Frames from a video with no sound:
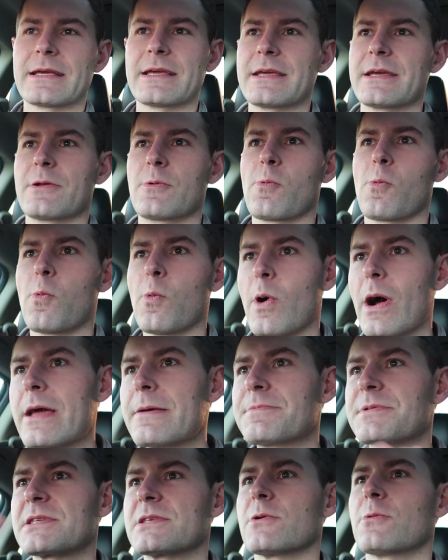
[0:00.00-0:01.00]
and
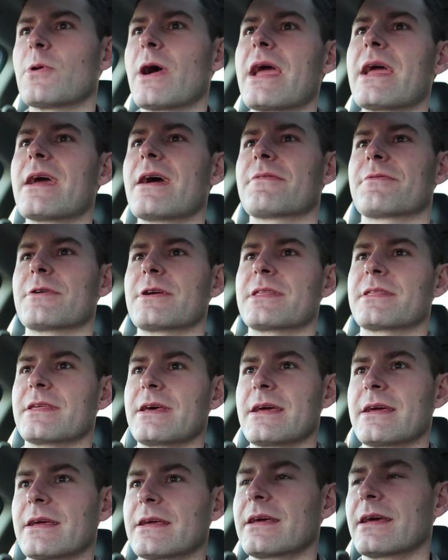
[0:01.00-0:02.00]
wipes away
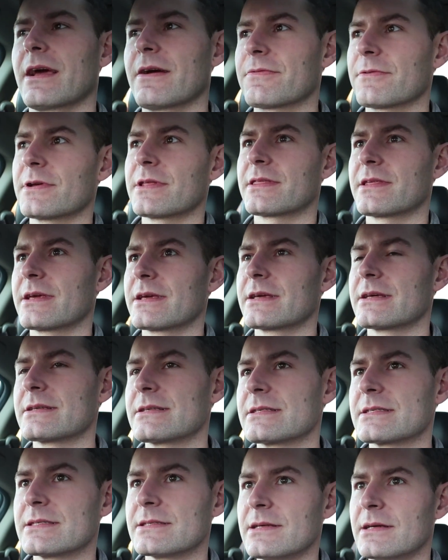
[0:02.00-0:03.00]
everything
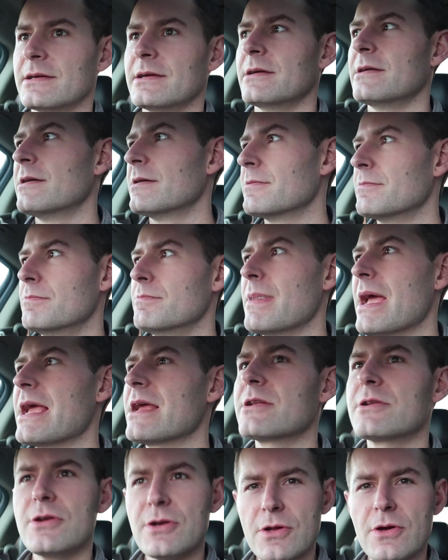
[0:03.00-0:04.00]
is
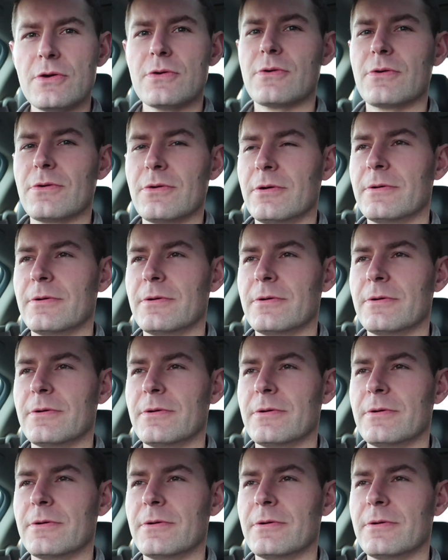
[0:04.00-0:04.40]
made new.